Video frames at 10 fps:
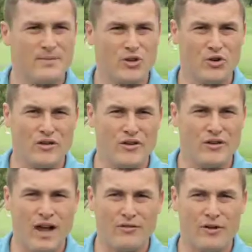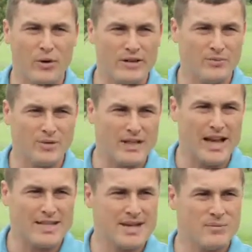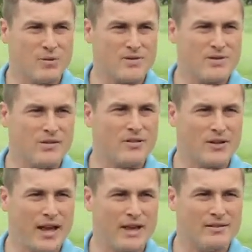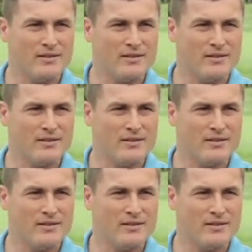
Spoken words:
You're never going to be that same person ever again.